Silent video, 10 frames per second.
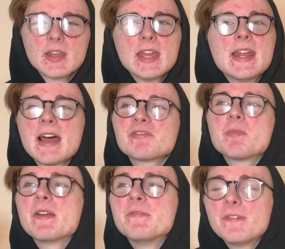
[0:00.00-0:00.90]
It has
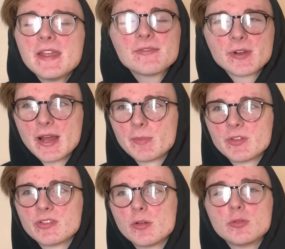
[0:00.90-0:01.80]
my favorite
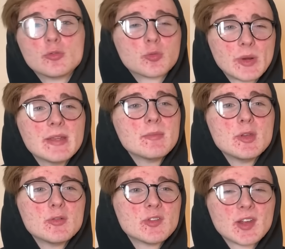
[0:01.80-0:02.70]
episode, great
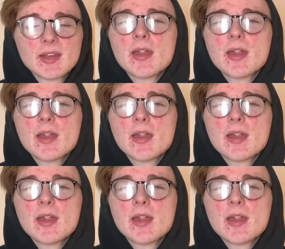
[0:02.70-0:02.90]
music,